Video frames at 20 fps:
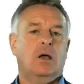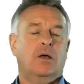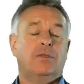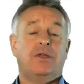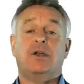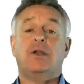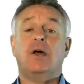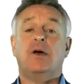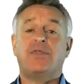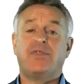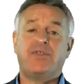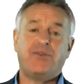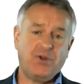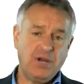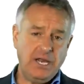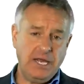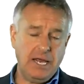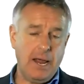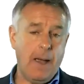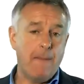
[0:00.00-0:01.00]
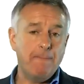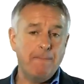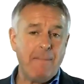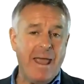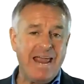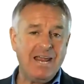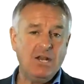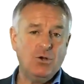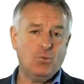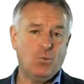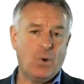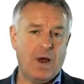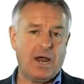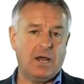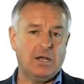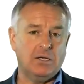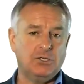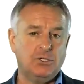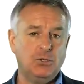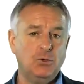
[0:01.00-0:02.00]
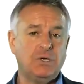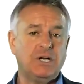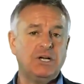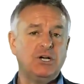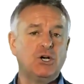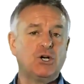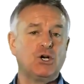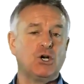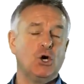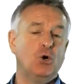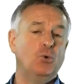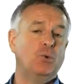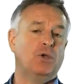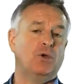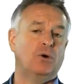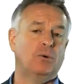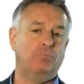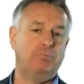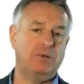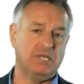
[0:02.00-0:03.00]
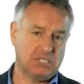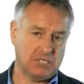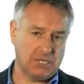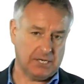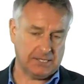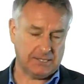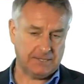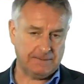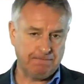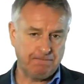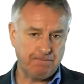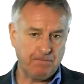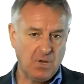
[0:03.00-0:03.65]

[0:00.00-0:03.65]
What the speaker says: There are three main ways you can grow your business.